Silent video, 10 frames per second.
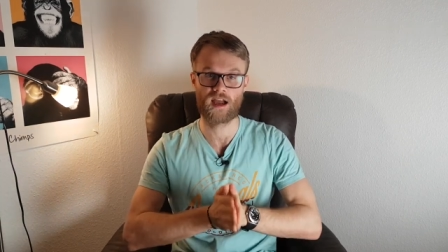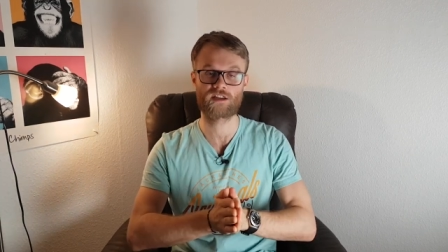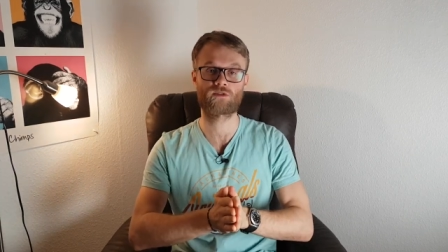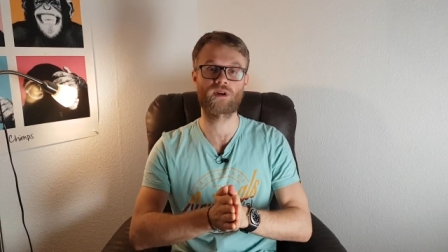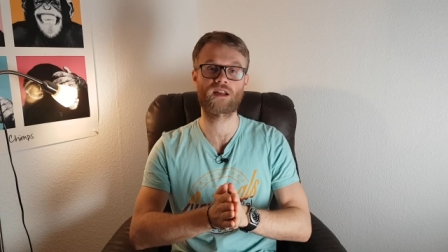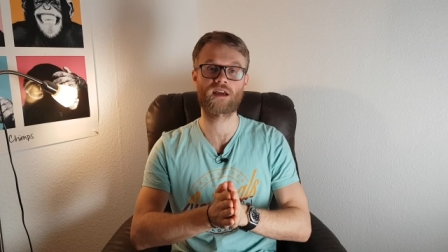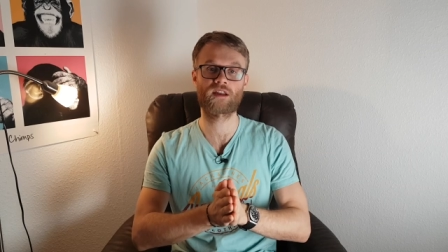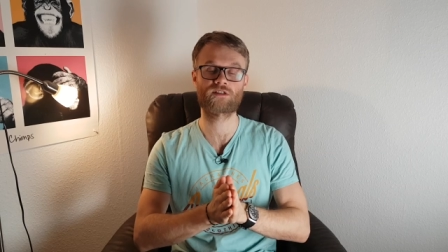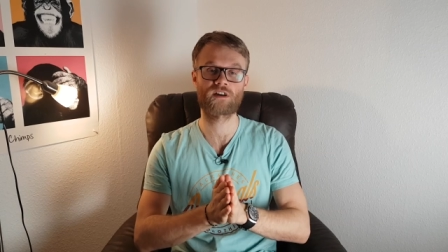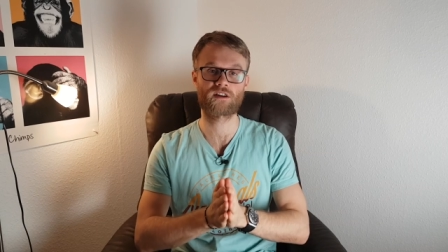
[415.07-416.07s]
As Greenland
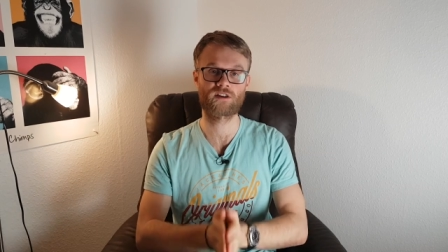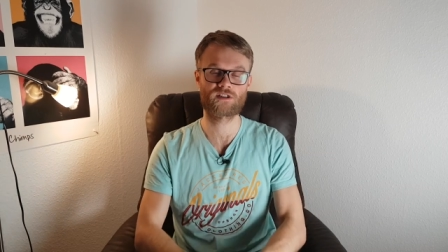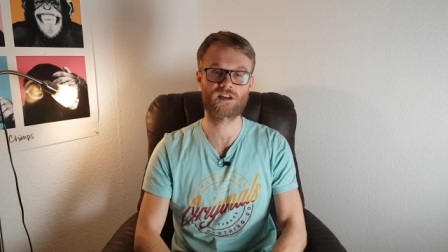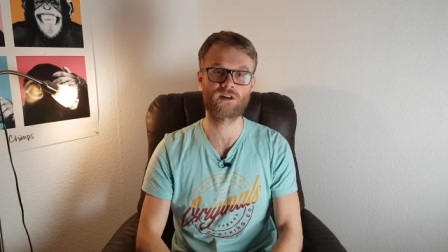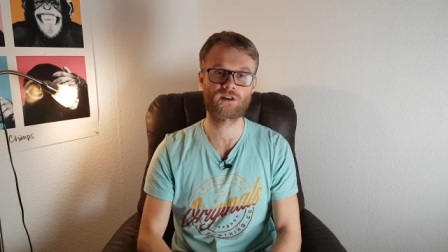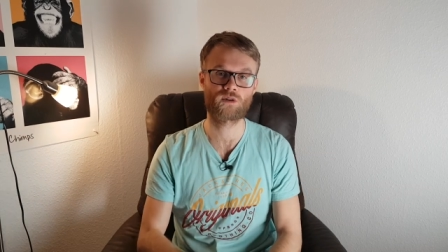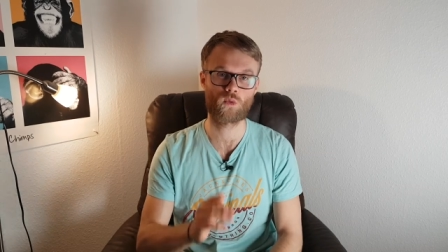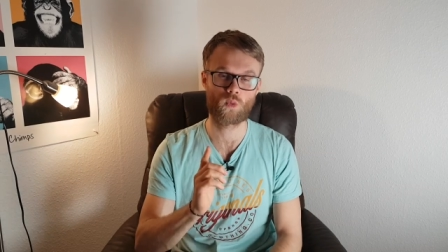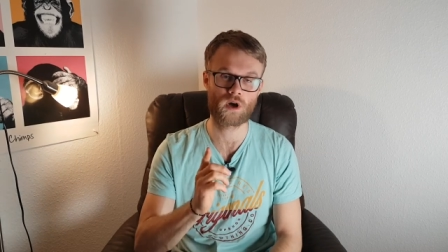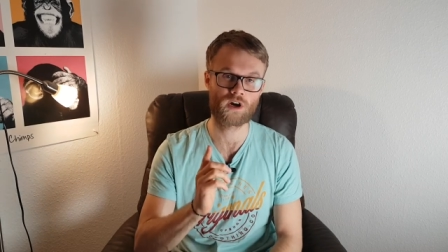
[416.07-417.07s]
is not considered
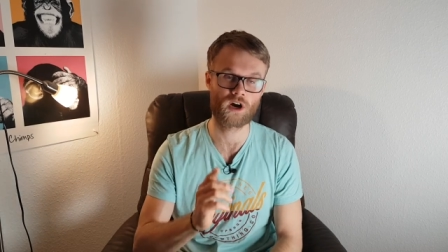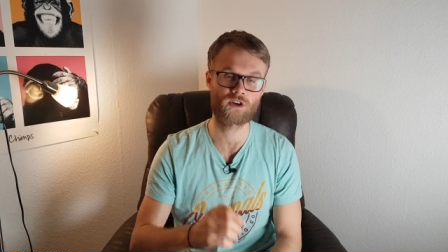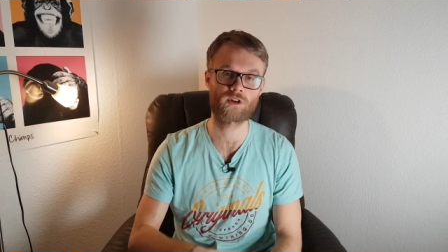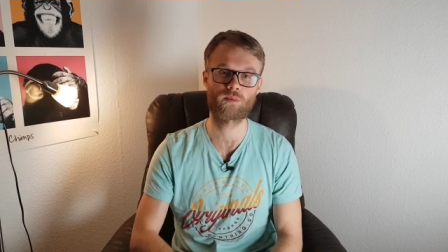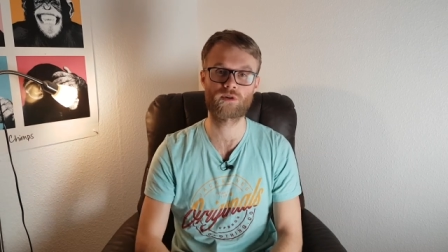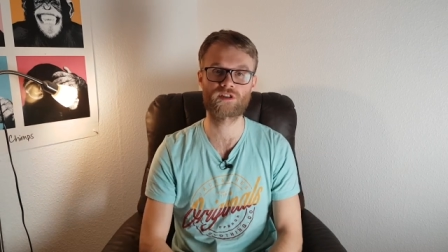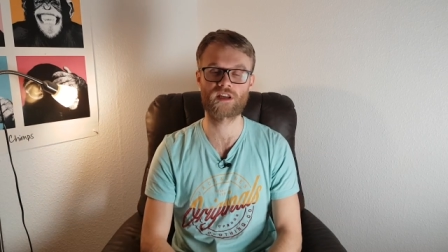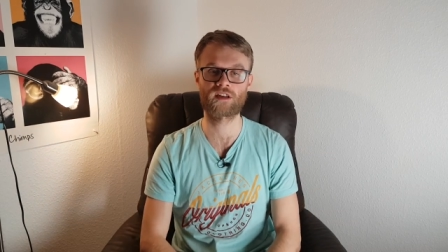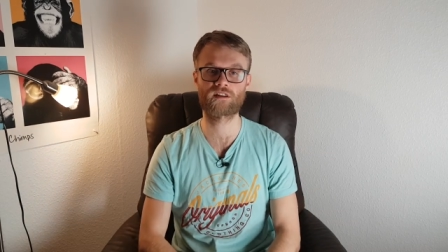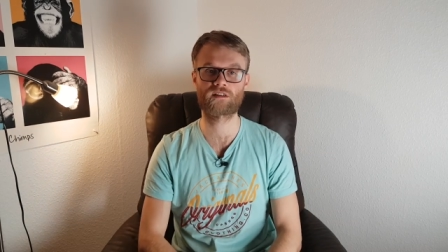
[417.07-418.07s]

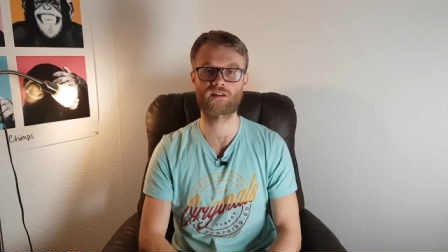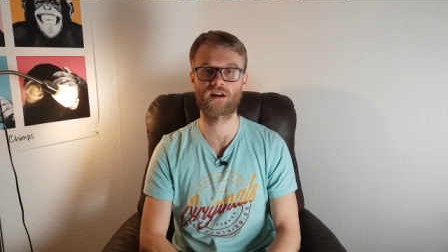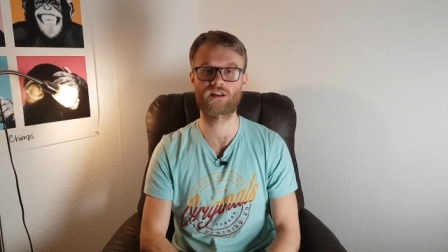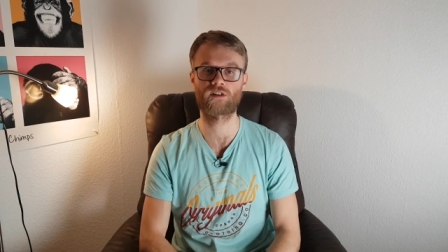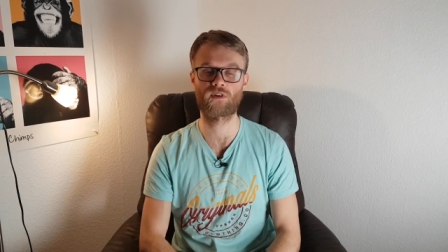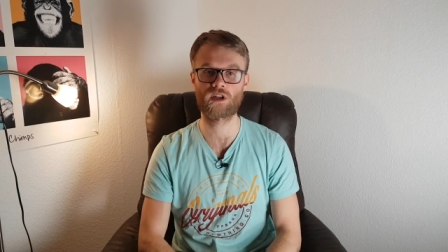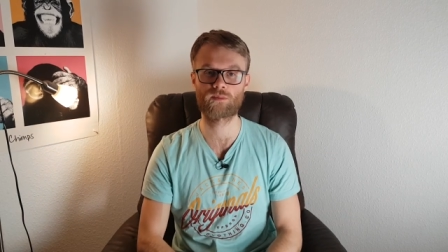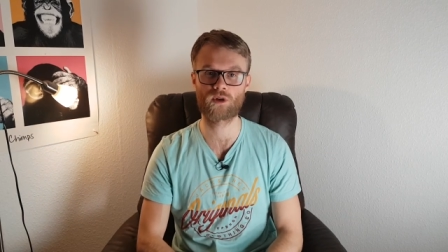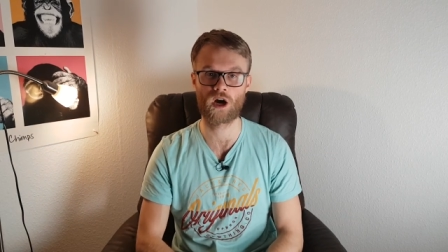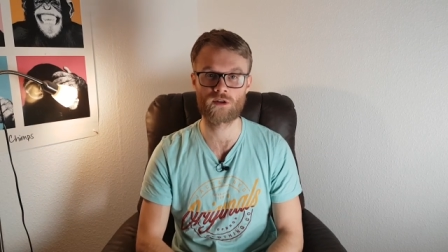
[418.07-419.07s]
100% a
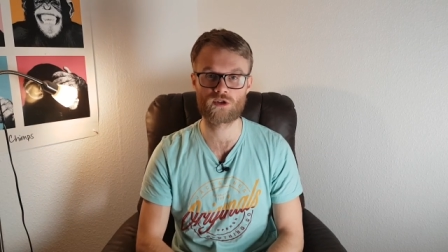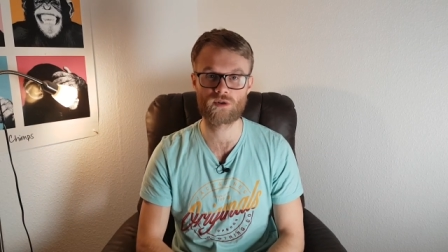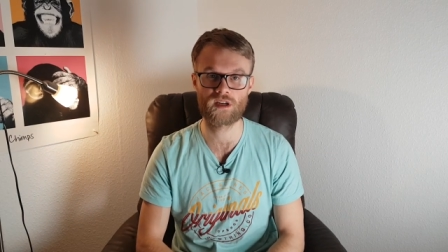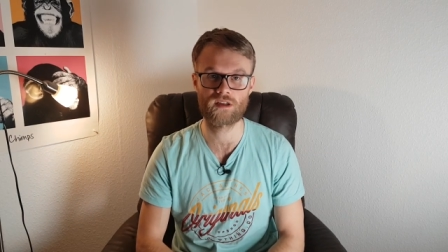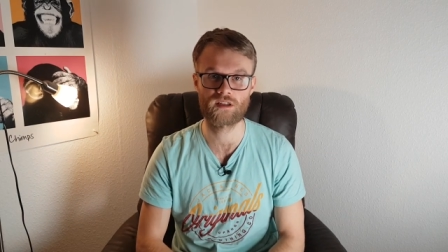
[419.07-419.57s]
developed country